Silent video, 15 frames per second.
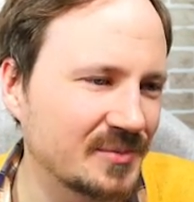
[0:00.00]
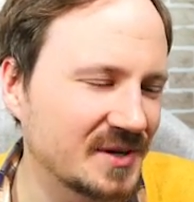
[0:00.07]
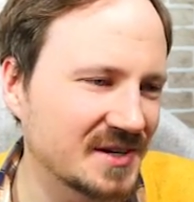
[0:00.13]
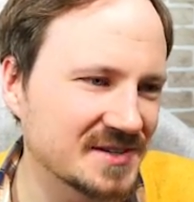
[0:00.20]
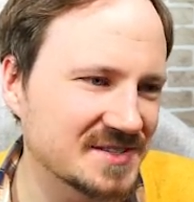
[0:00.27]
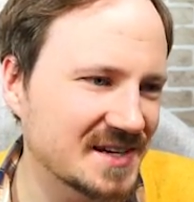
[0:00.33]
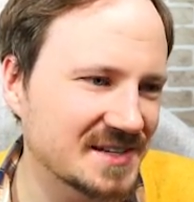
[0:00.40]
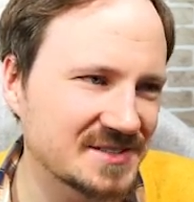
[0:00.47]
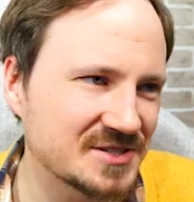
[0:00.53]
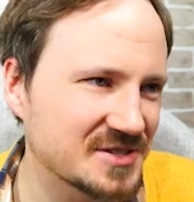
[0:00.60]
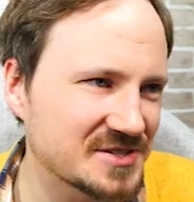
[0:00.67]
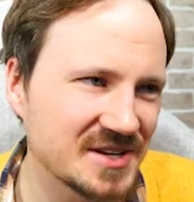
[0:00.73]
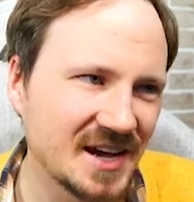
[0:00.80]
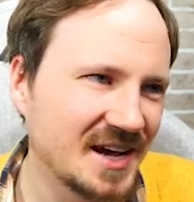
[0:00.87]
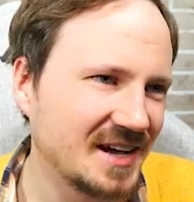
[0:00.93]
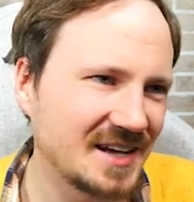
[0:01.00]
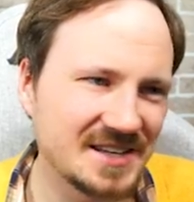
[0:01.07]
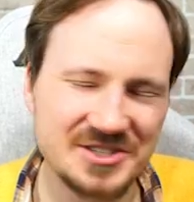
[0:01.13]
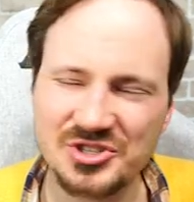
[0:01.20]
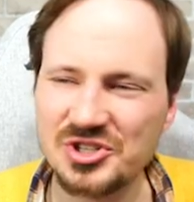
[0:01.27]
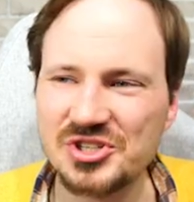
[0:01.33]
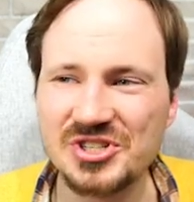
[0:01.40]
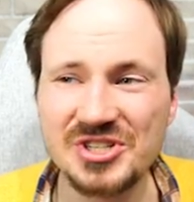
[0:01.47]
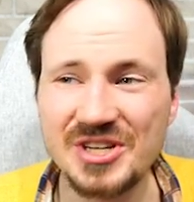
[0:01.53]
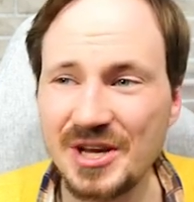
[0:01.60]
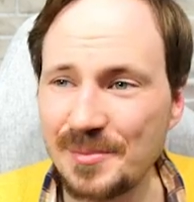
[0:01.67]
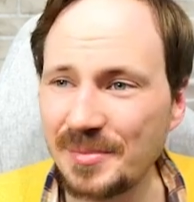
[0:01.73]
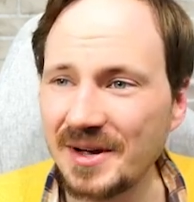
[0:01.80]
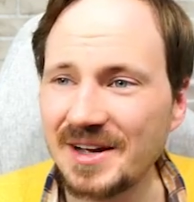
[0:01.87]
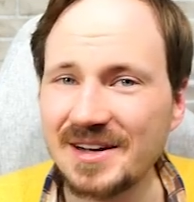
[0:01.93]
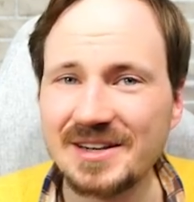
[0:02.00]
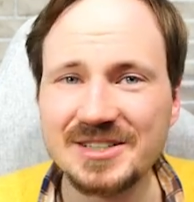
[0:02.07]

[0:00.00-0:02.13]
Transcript: because that's just cheap